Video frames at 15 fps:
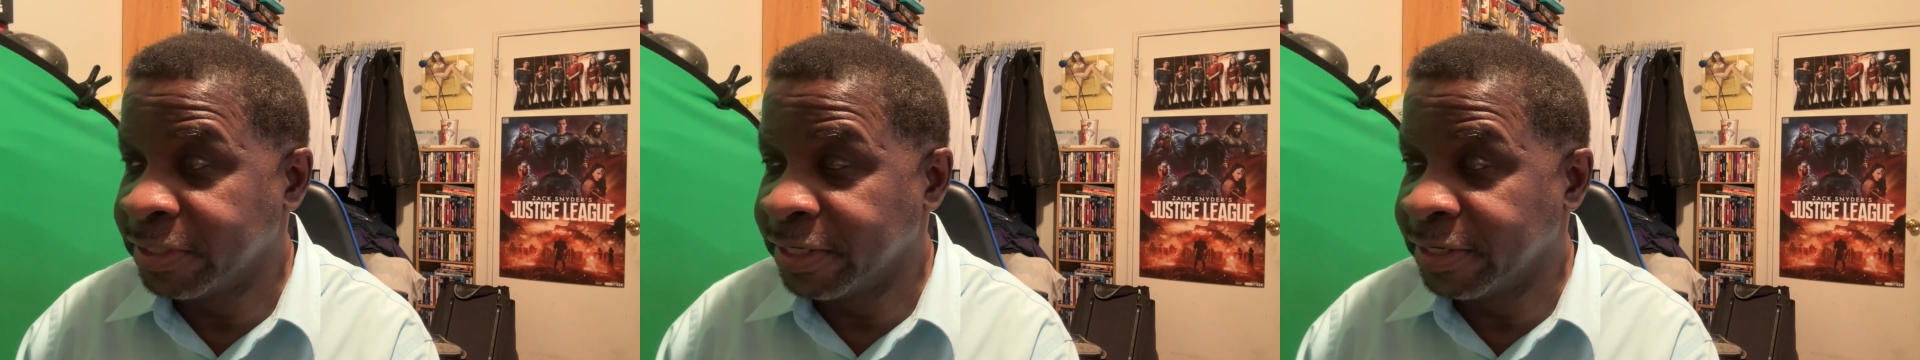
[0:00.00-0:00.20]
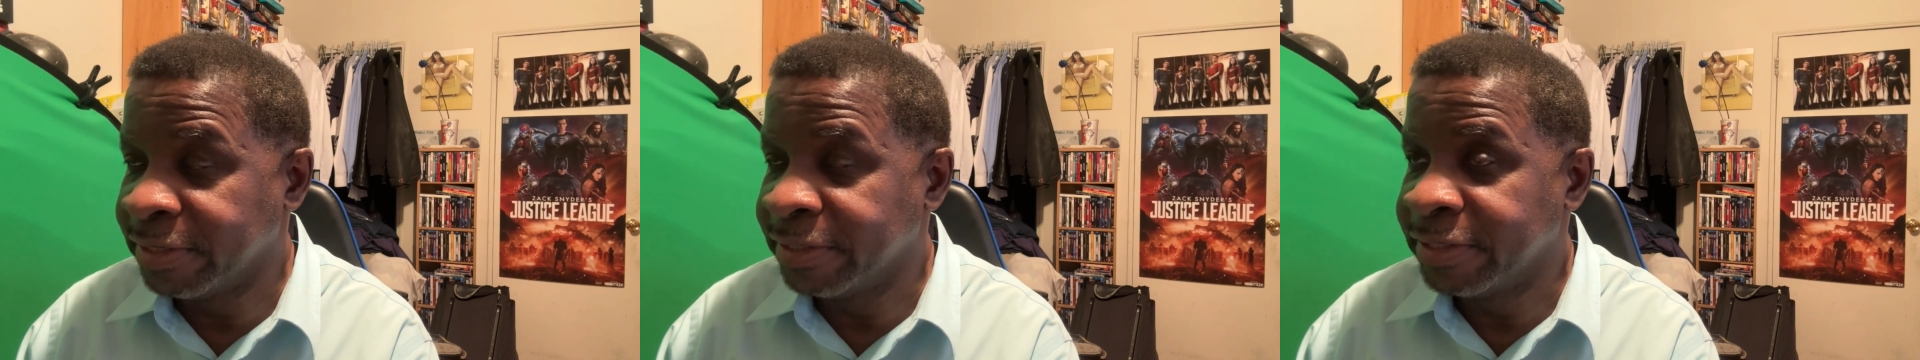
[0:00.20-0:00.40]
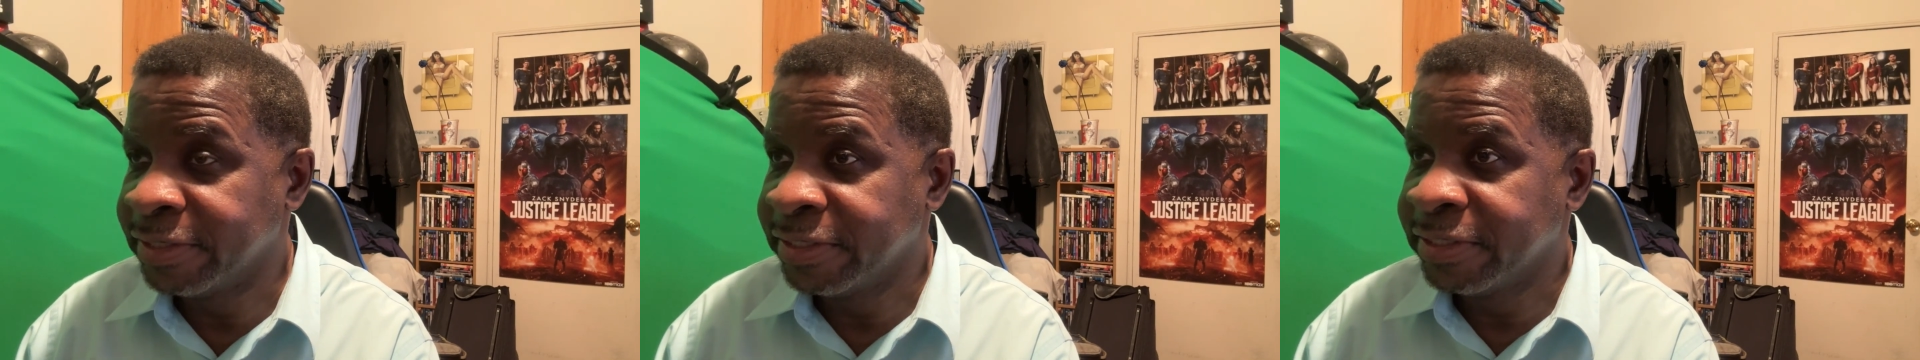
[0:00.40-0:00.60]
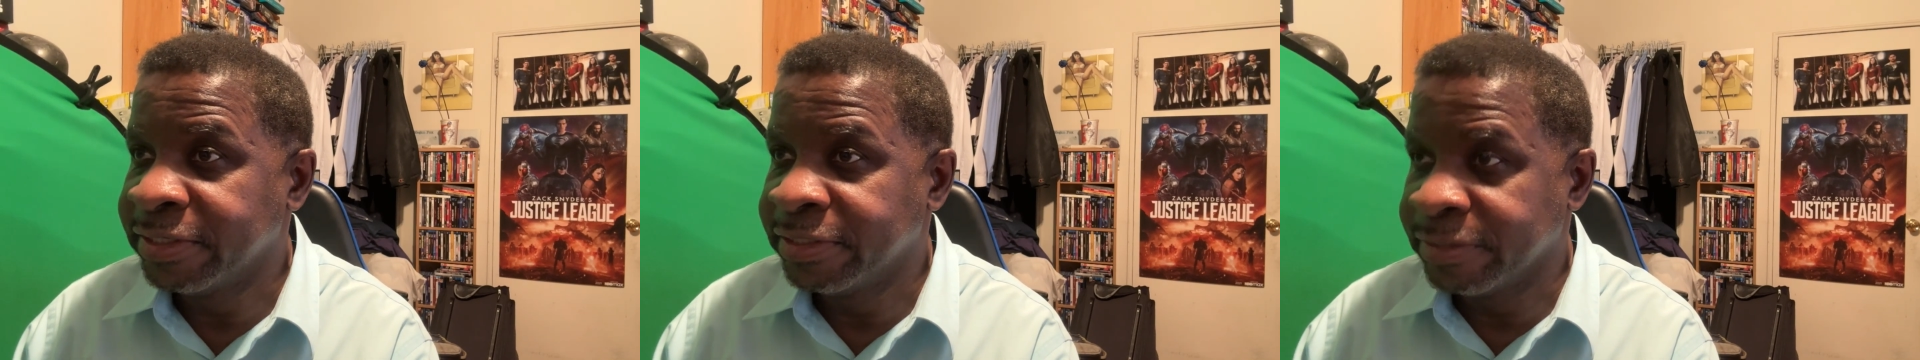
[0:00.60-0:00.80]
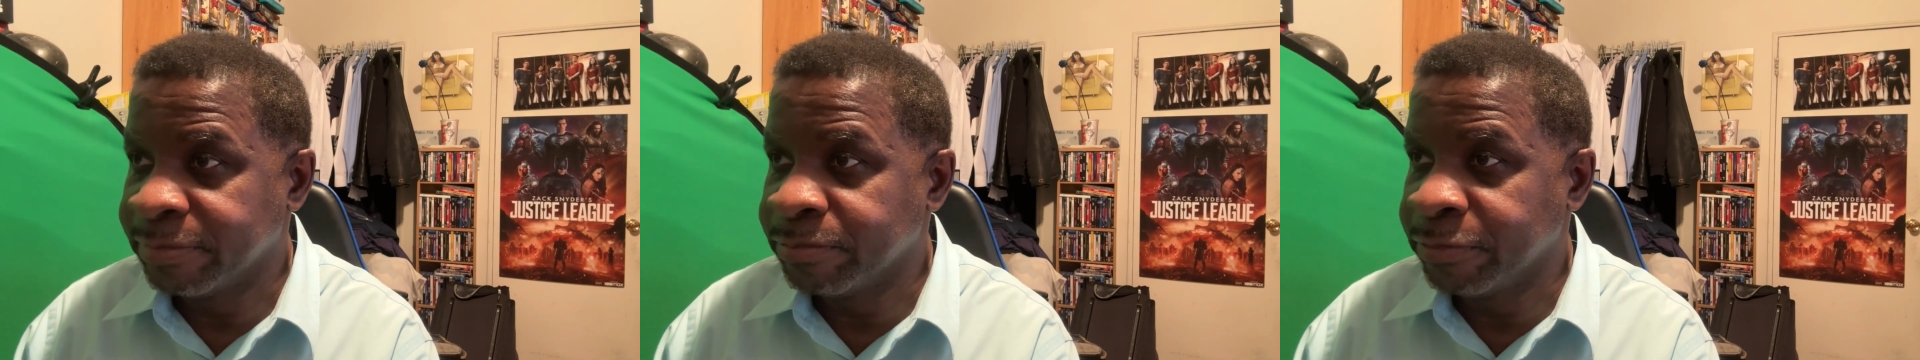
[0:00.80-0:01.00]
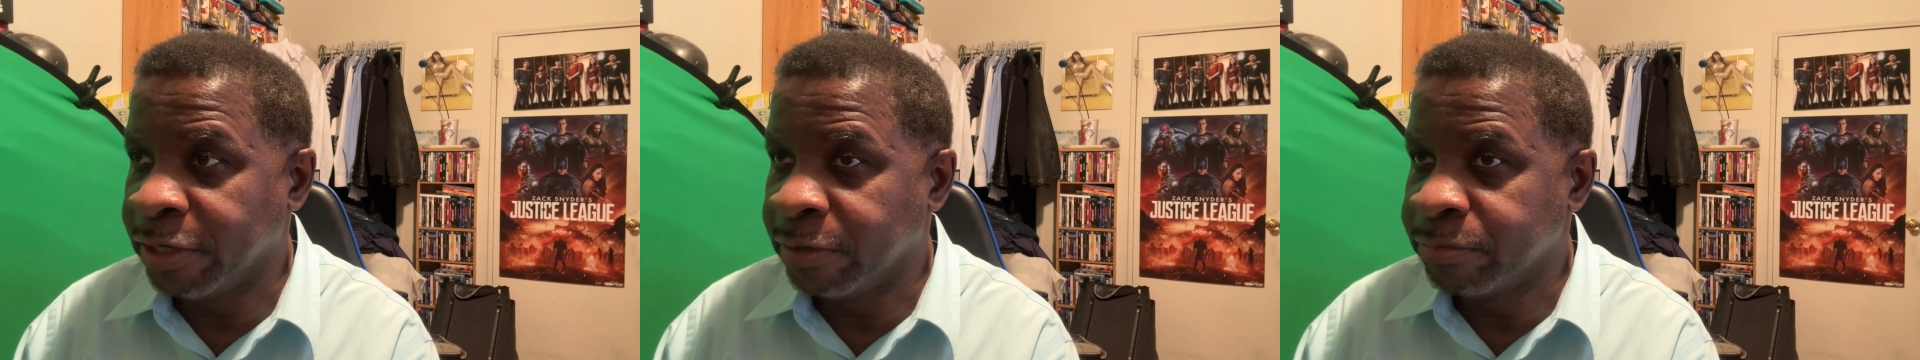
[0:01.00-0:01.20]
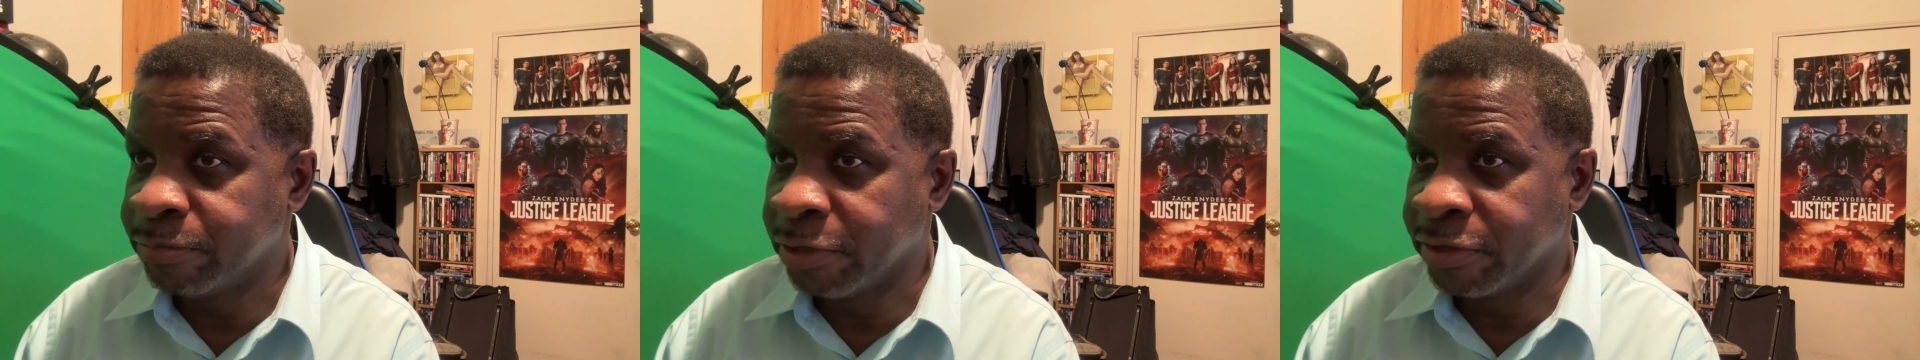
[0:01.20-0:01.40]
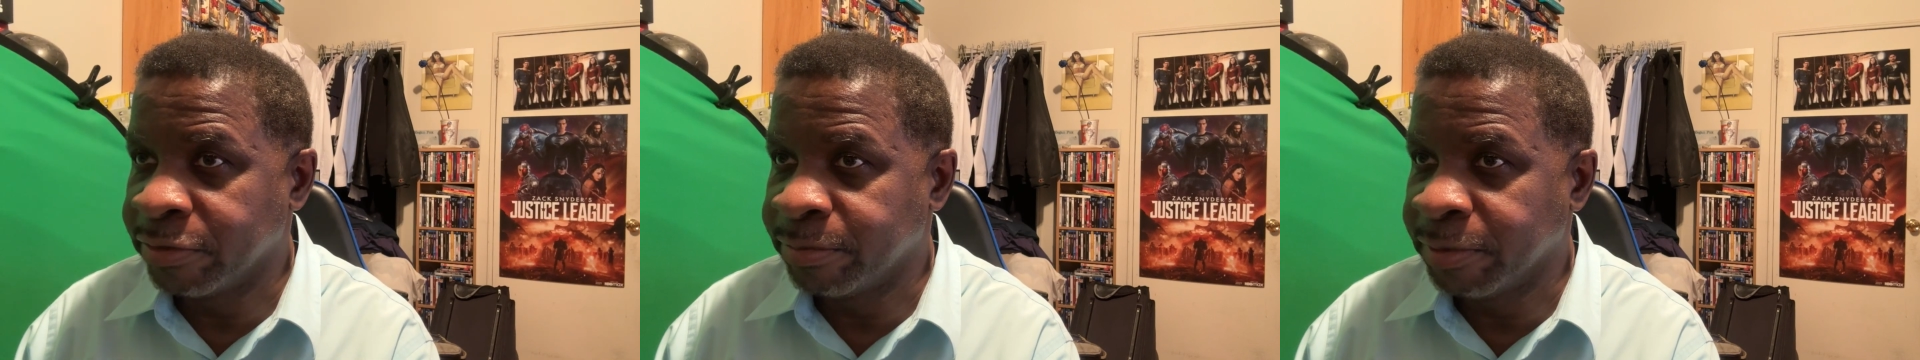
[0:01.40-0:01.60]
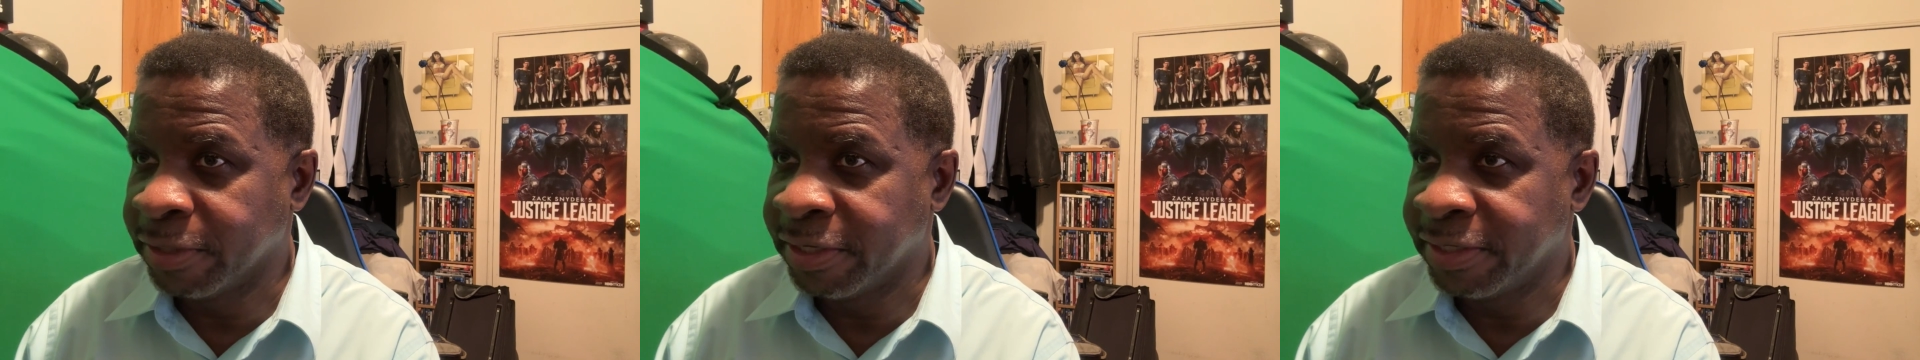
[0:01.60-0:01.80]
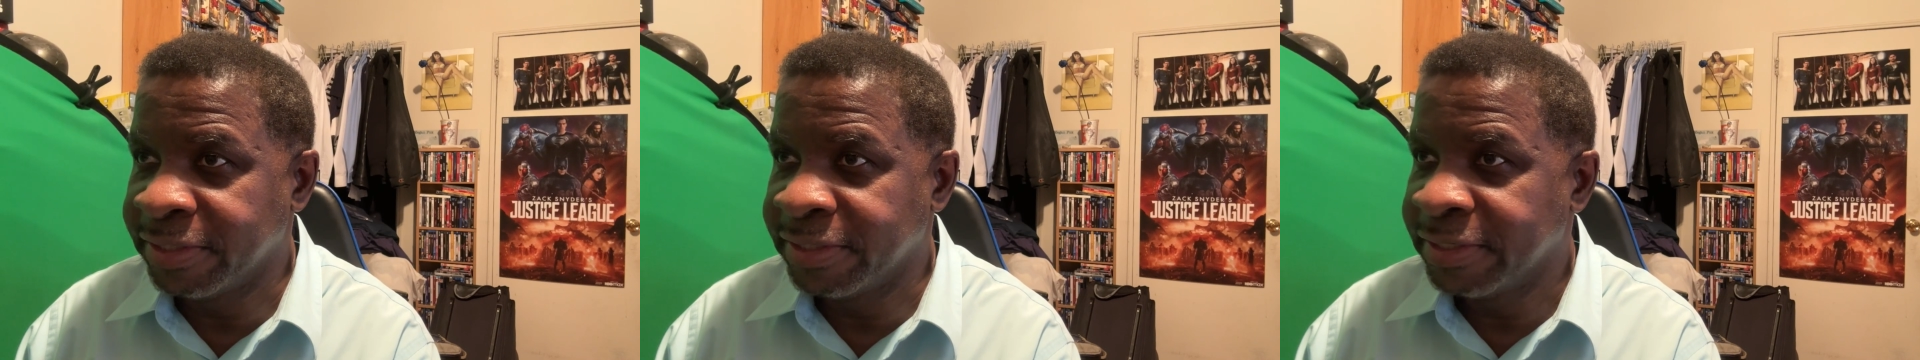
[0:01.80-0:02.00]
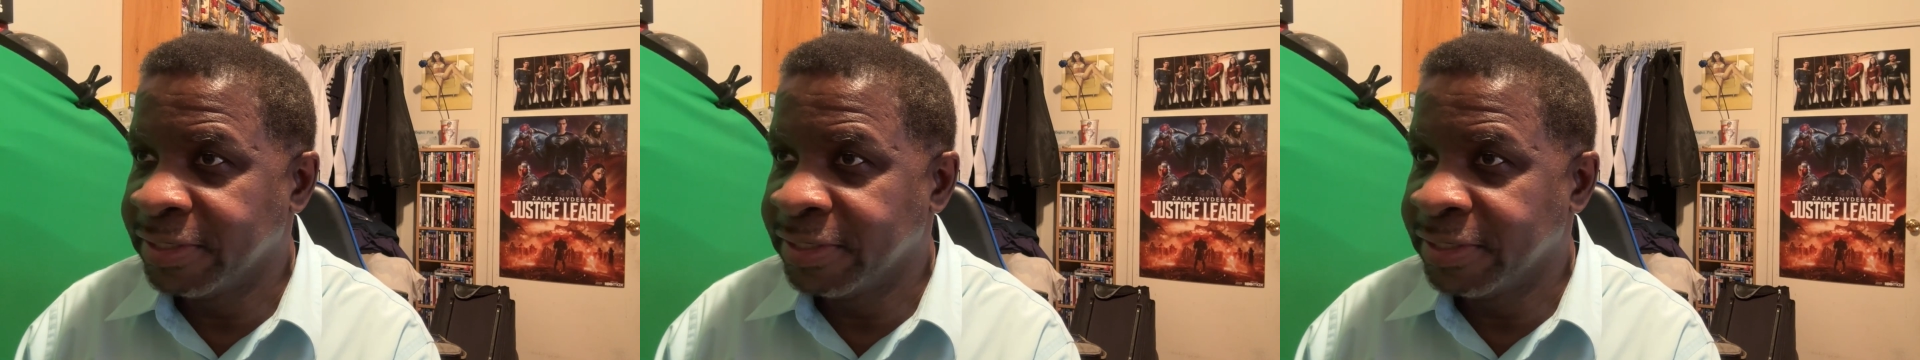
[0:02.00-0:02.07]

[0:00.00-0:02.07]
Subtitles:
Brother Blood.